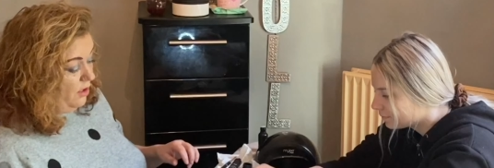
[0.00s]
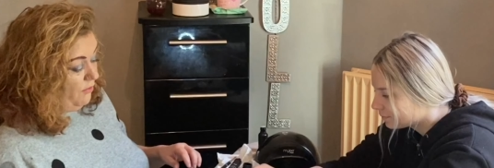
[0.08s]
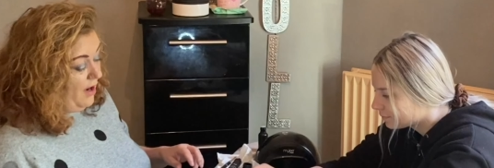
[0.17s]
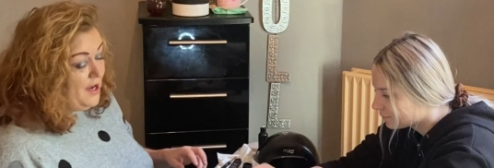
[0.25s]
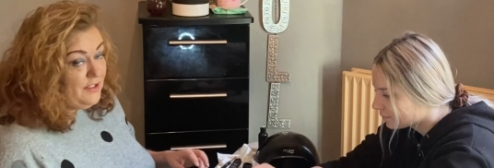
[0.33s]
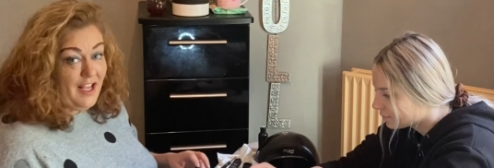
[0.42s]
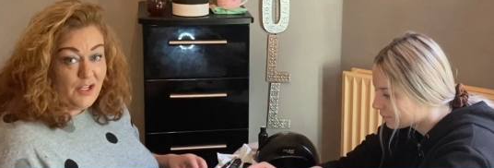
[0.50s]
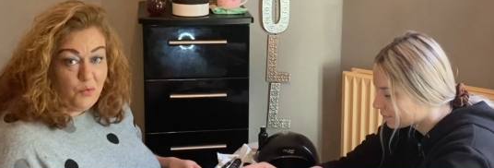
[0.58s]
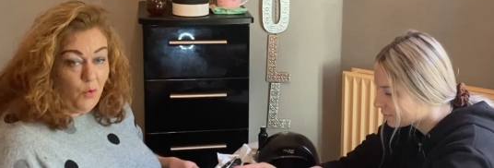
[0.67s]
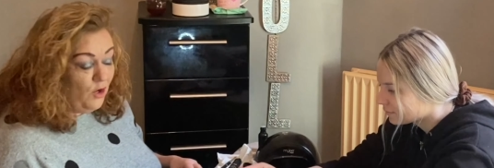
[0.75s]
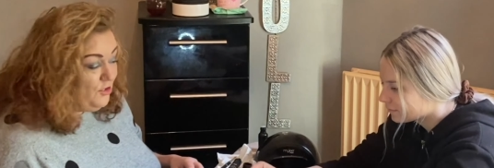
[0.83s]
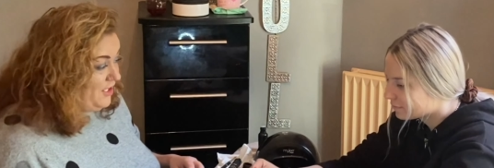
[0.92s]
Speaker 1: Right, that's
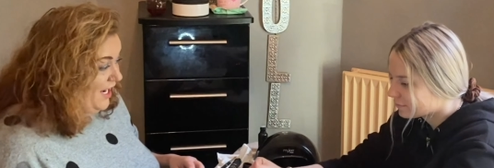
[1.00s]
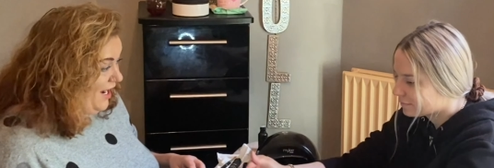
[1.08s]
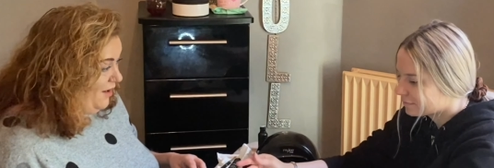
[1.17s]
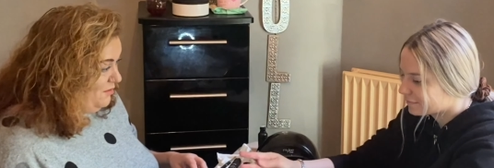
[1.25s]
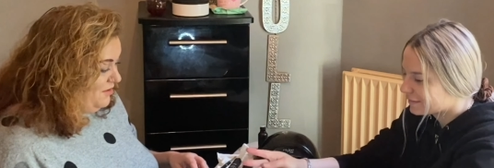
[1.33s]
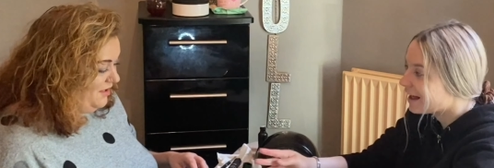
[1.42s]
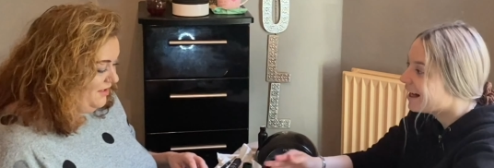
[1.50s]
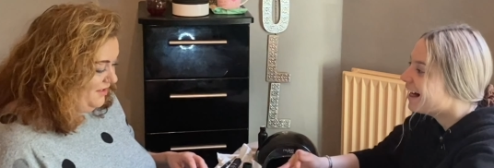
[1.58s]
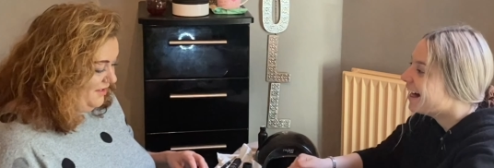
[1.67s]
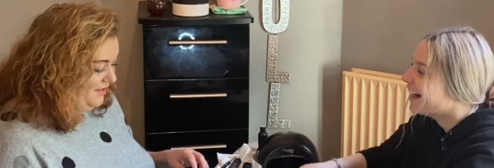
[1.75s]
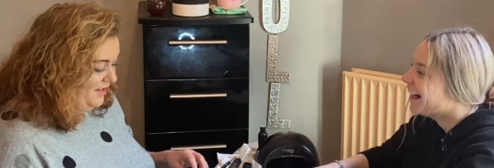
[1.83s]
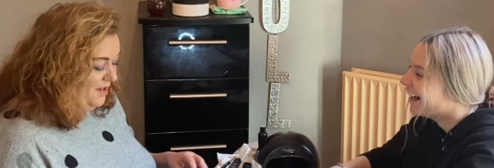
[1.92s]
one down.
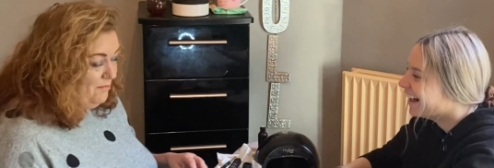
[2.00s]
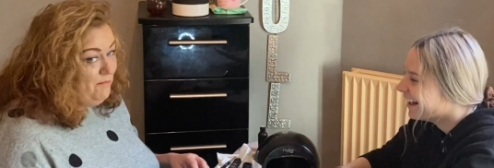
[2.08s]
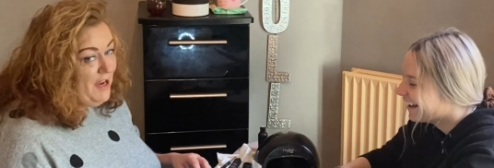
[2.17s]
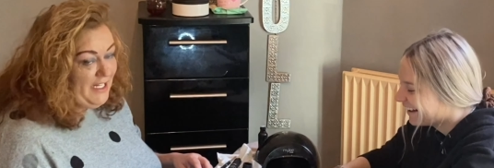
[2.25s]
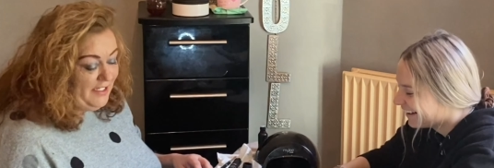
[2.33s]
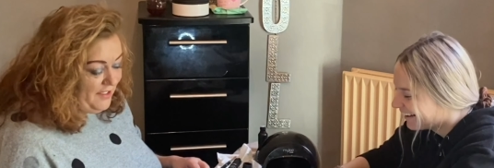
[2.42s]
Many to